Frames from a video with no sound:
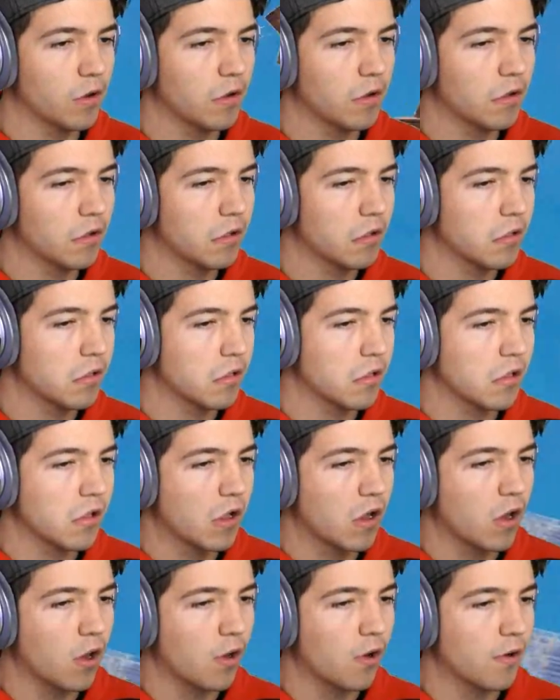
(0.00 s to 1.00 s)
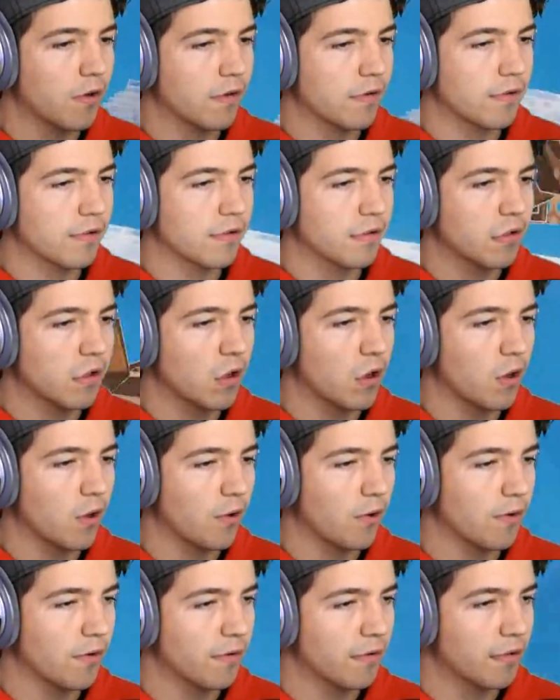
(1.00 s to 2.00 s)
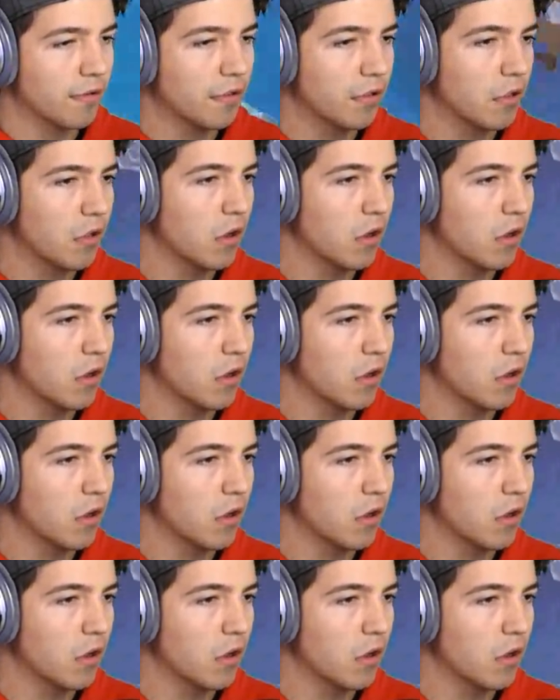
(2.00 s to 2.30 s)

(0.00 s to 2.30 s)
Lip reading: (no one is talking)